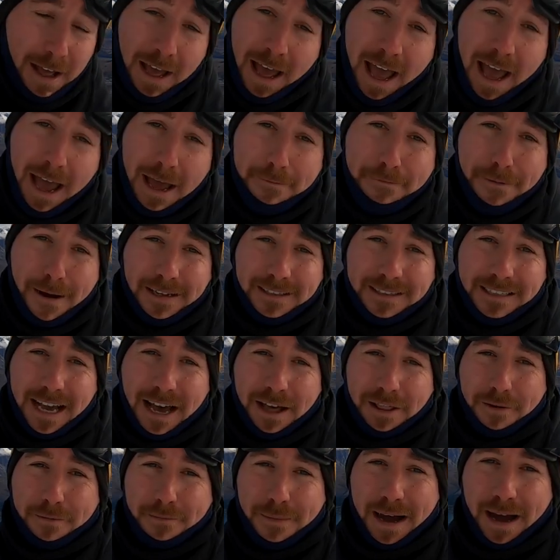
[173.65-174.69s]
head back
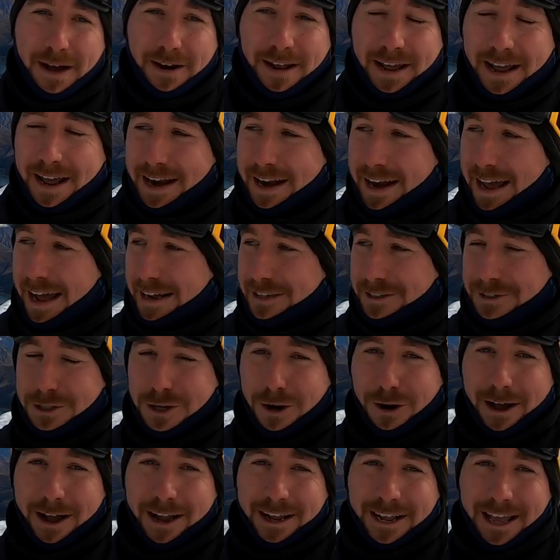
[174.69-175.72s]
down the mountain and
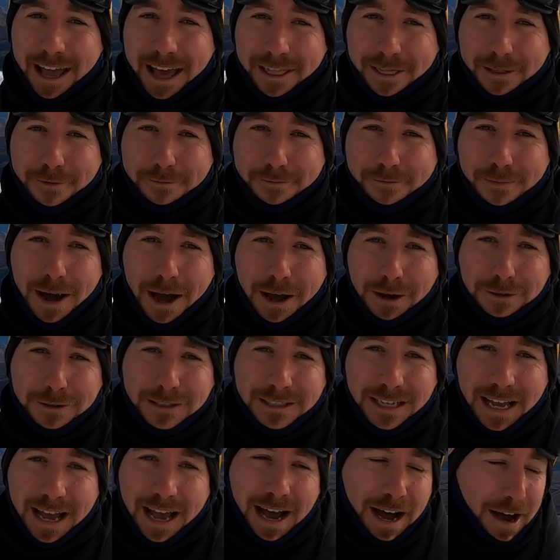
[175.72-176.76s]
try and get the
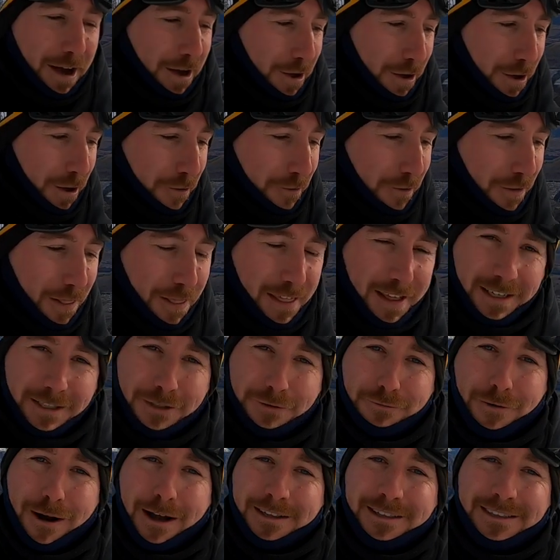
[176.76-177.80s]
most out of this
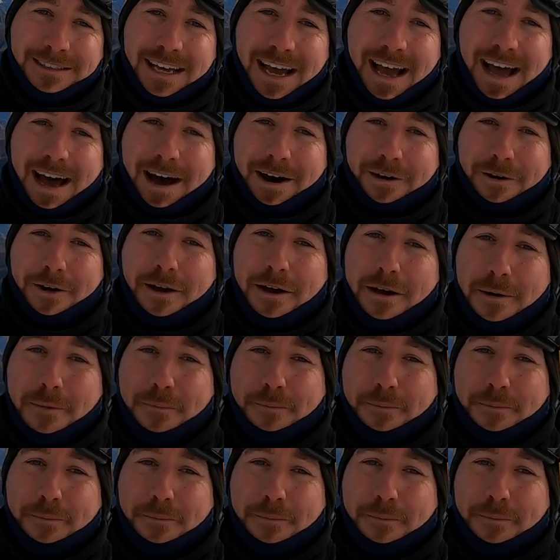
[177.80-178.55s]
run down